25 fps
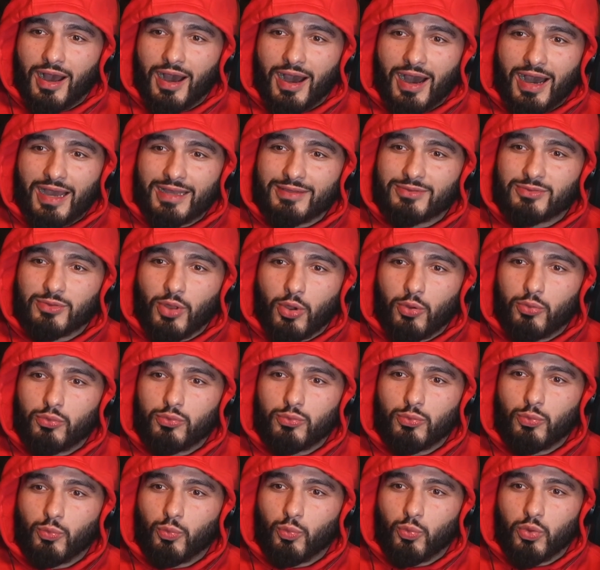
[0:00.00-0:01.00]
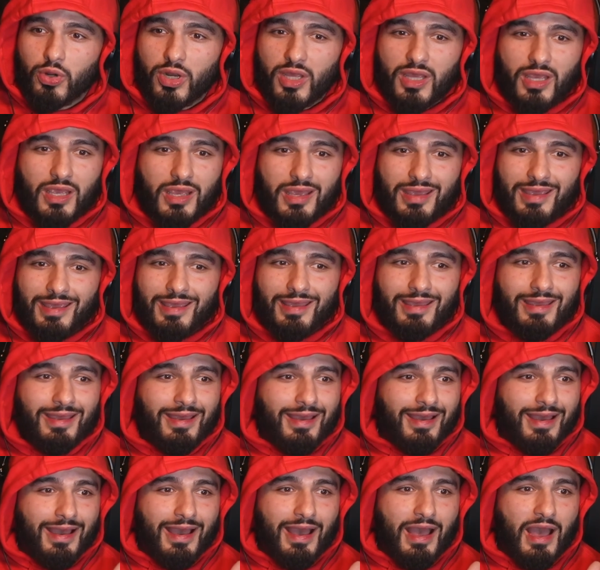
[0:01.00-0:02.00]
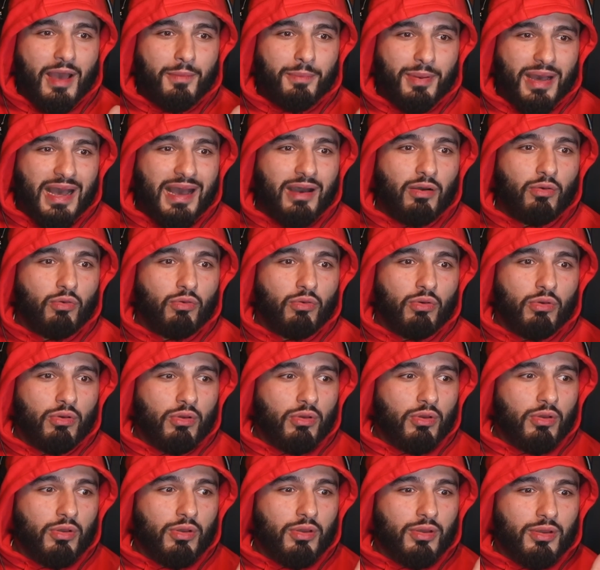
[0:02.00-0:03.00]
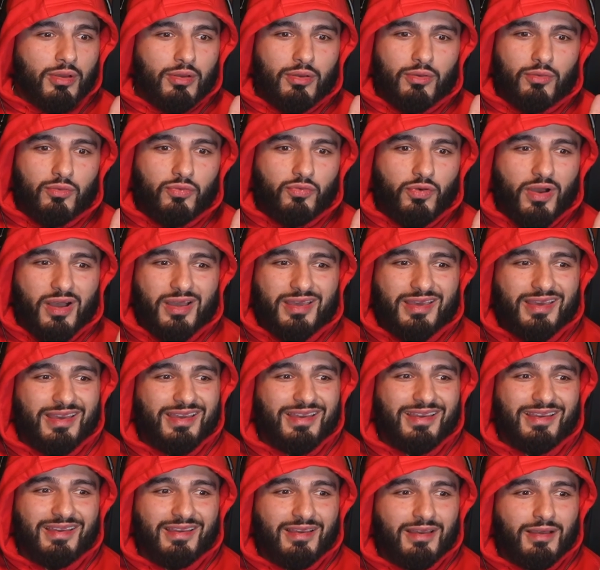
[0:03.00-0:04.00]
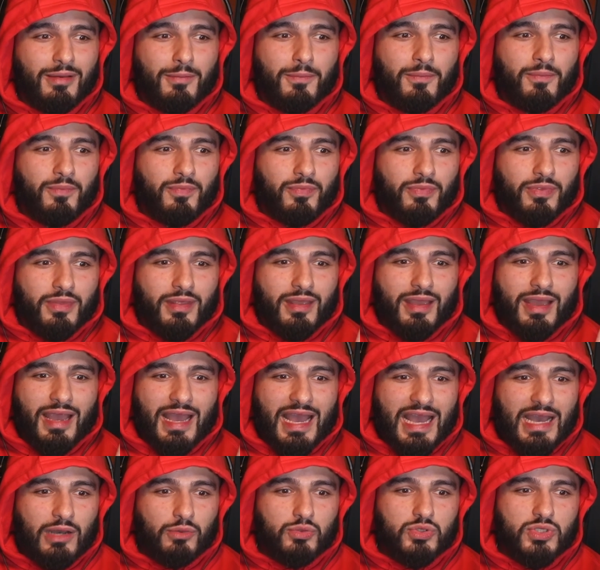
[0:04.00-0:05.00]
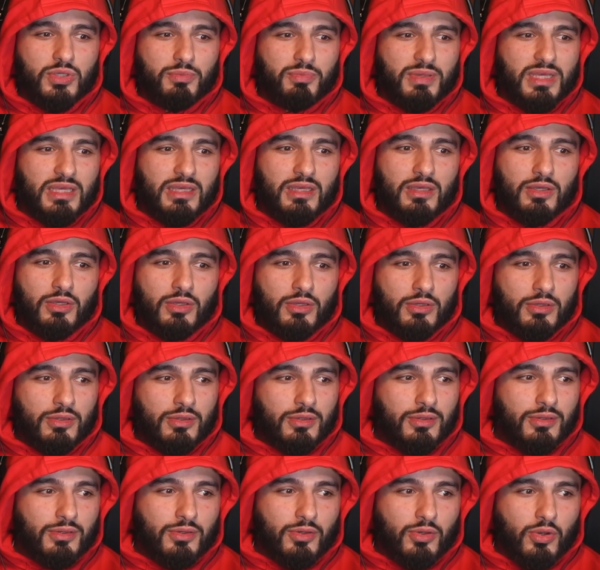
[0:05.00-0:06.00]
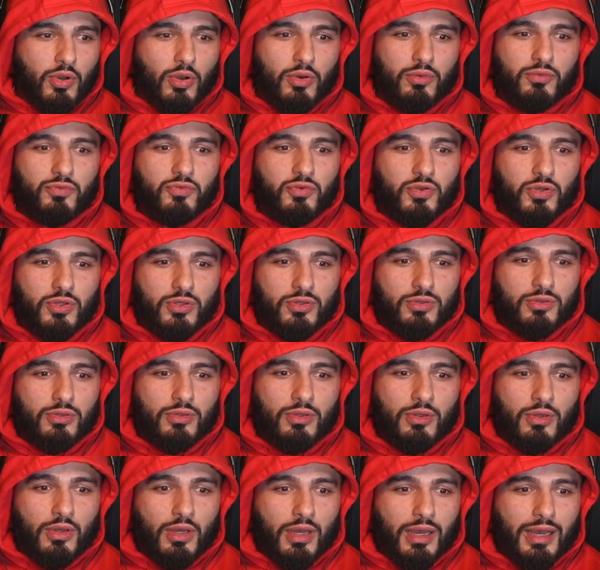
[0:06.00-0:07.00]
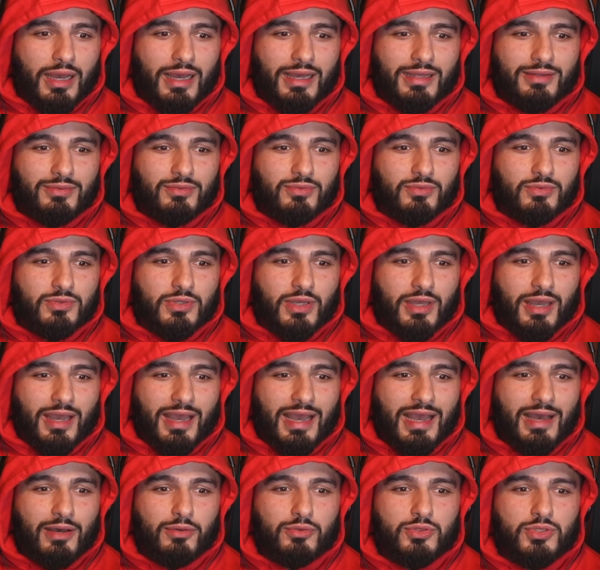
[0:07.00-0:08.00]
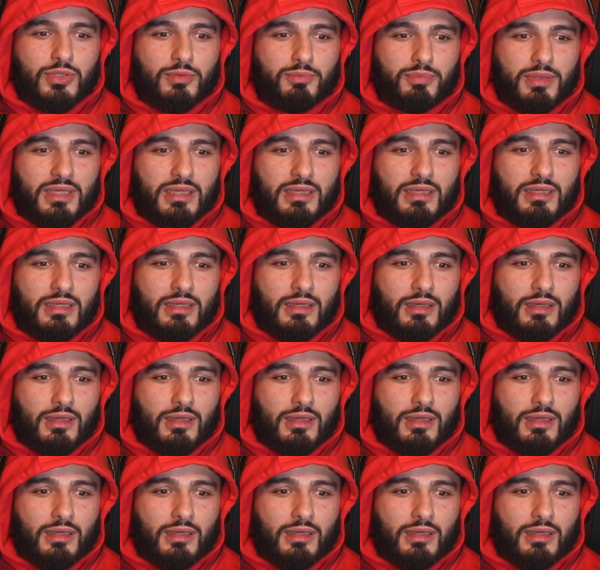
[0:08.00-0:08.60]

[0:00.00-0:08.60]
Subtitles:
I don't want to hear about fucking how to be confident and how to be